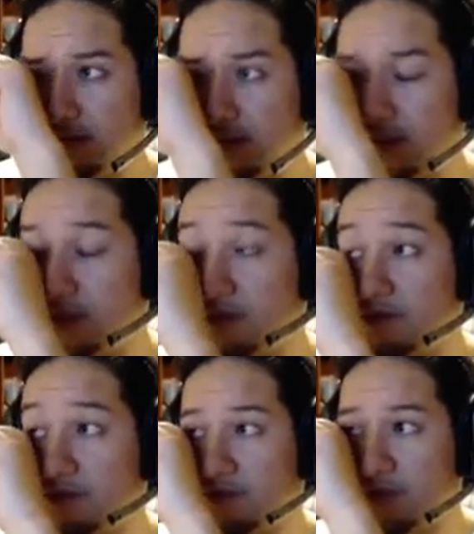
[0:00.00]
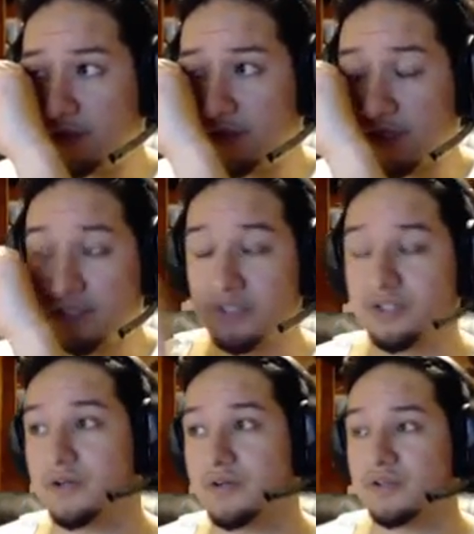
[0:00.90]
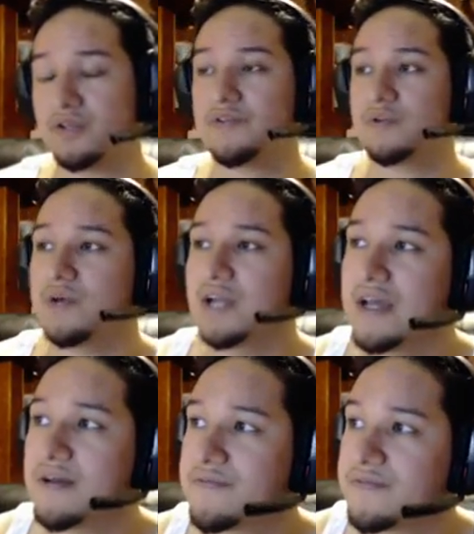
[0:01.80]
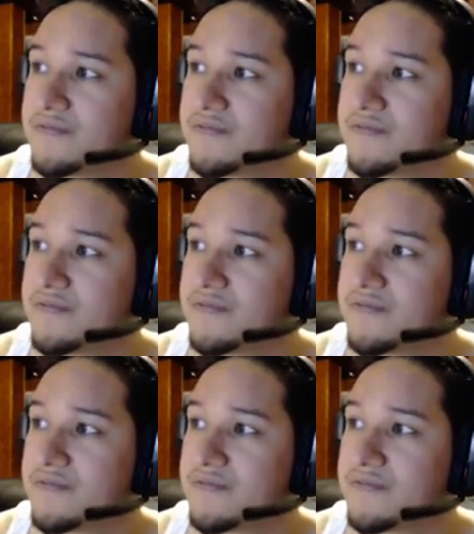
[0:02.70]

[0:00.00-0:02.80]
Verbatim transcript: As far as the monsters go, you definitely want to have